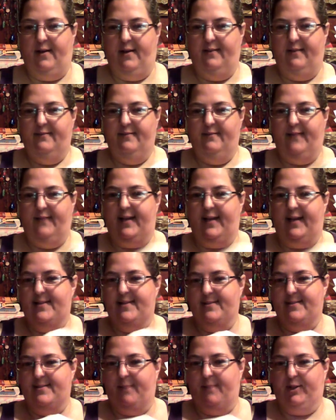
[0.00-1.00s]
ladies
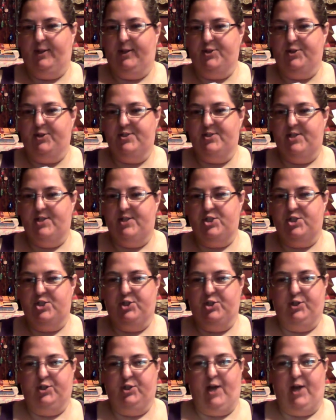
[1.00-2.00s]
in my little stitch
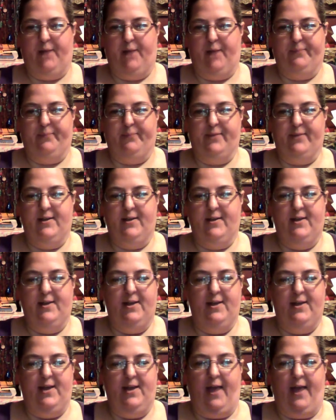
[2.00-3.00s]

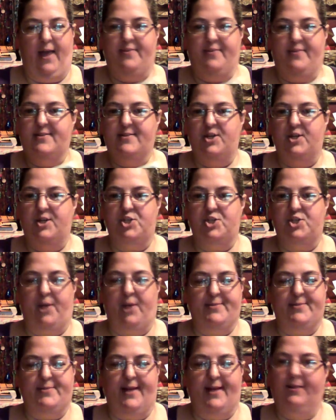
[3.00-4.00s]
at the stitch shop
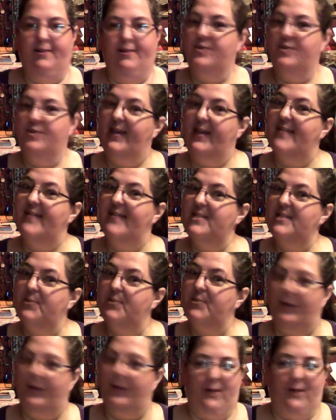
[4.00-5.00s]
said. It looks like he has a
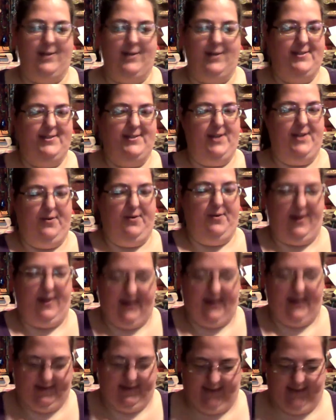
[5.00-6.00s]
sweater on, so I
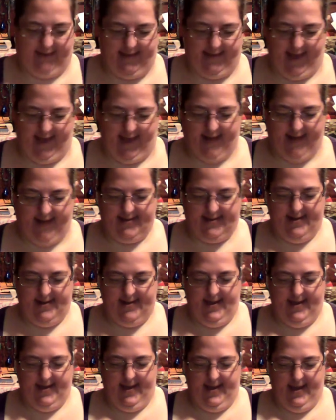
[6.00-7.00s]
kind of like that.
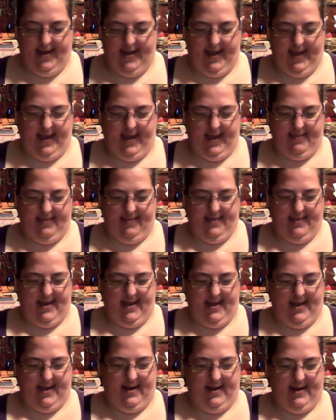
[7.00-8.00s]
And
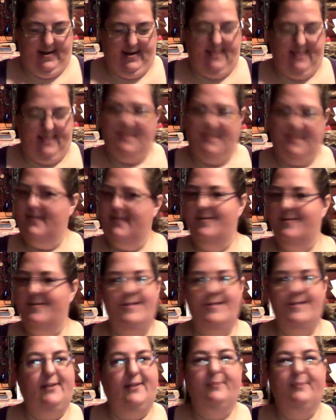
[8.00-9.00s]
then this is
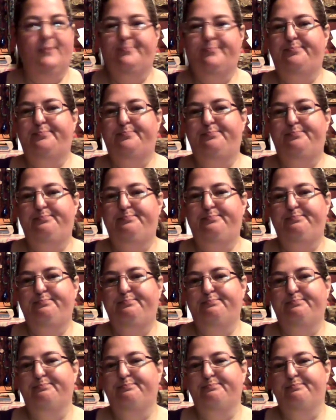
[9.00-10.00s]
a
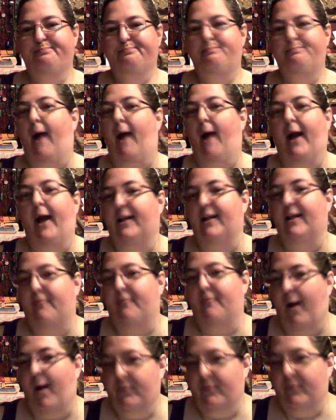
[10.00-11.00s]
Pine
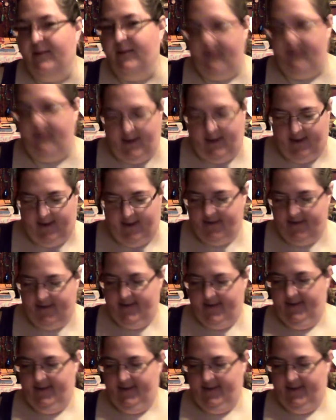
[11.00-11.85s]
Mountain kit,